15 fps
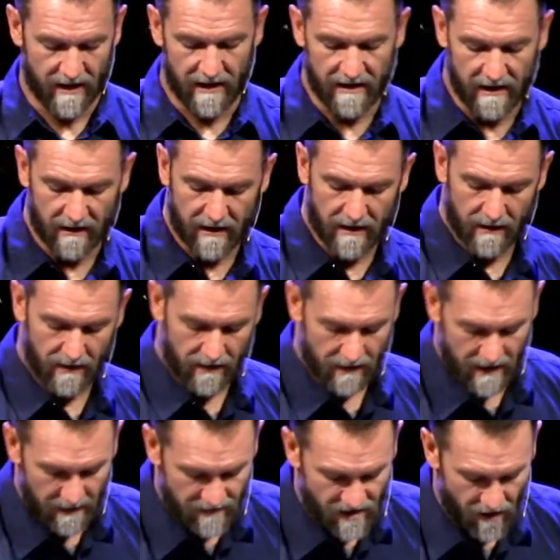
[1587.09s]
He then
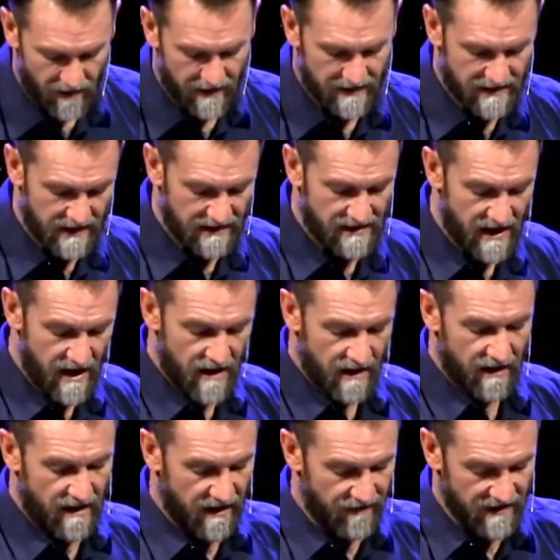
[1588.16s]
keeps going. He says,
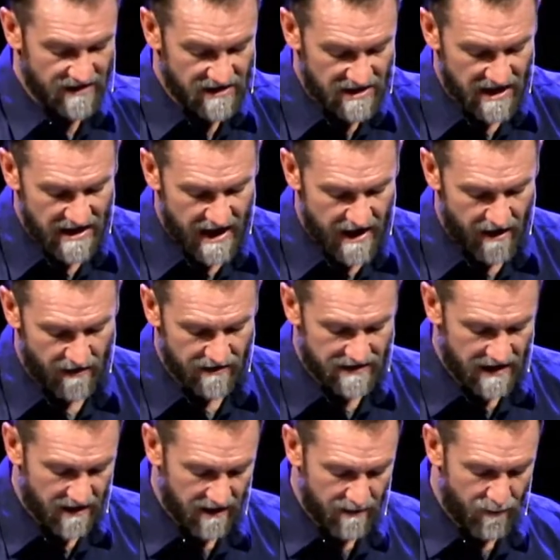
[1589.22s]
give us today our
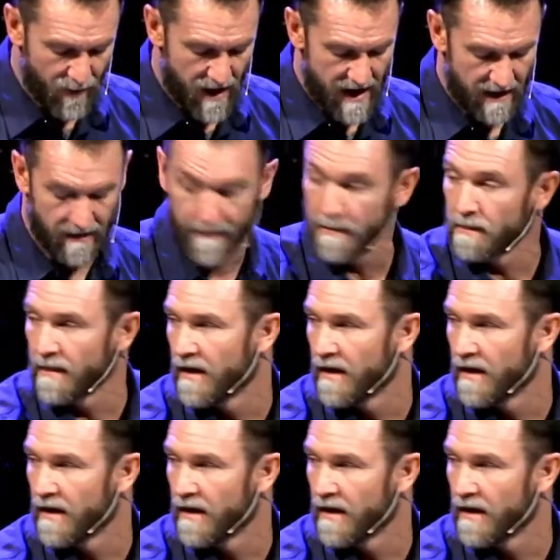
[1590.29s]
daily bread.